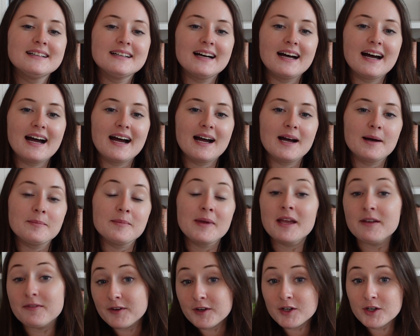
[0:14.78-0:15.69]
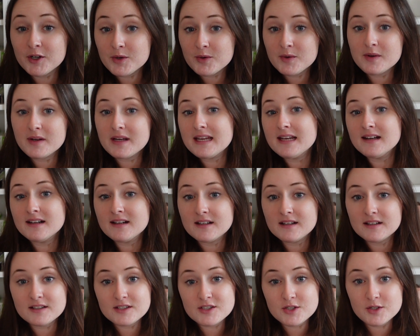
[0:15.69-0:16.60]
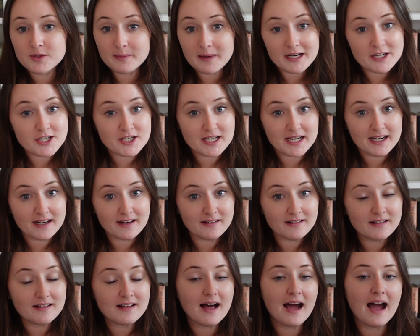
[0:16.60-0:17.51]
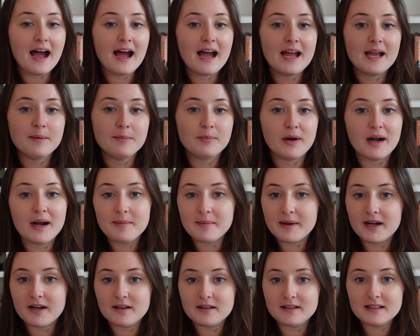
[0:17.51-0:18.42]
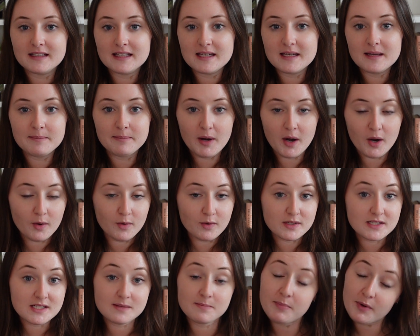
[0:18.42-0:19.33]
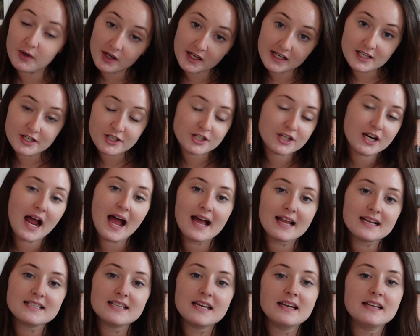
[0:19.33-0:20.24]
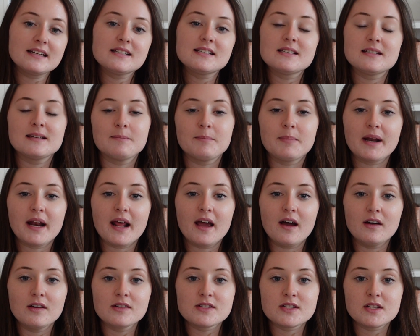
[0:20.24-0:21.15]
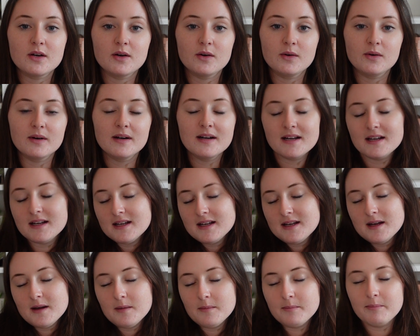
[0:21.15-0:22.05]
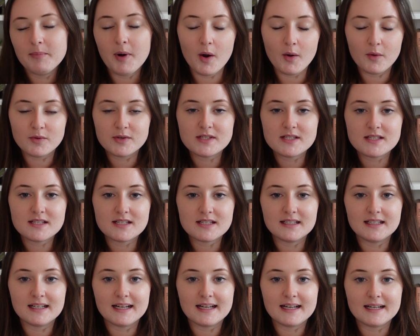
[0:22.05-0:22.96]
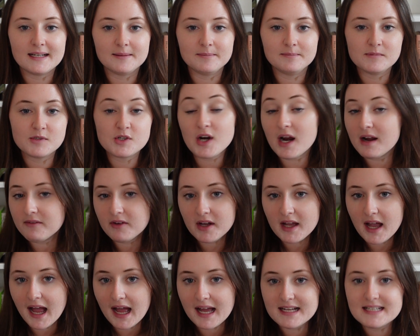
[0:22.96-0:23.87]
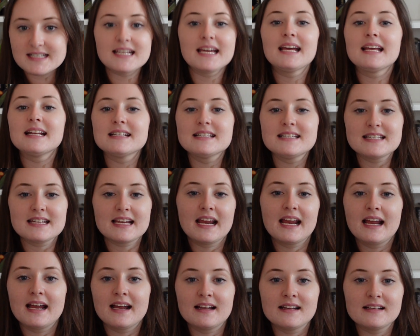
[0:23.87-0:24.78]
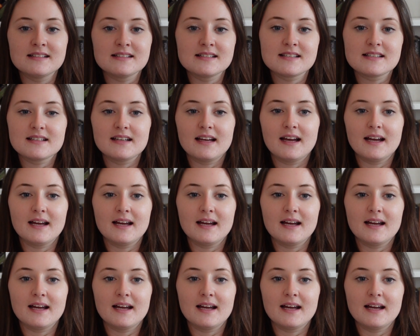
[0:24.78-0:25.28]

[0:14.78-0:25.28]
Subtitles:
If you're new here to my channel, I primarily post bookish content, but I also post travel content and